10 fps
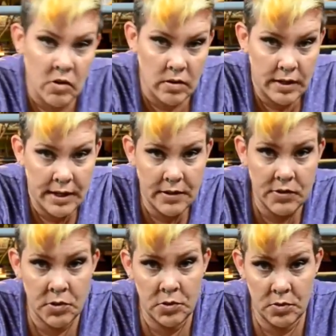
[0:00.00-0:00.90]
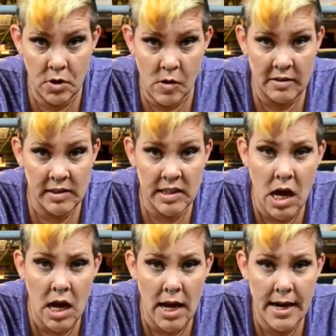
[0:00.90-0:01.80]
going to go
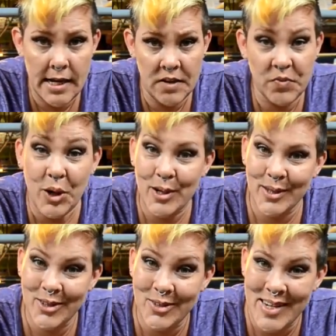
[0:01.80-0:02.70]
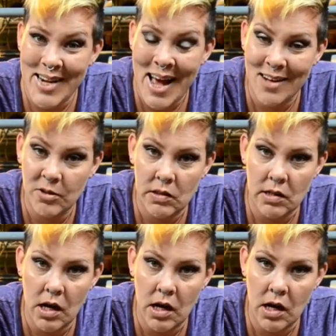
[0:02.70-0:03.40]
outside and work on the greenhouse.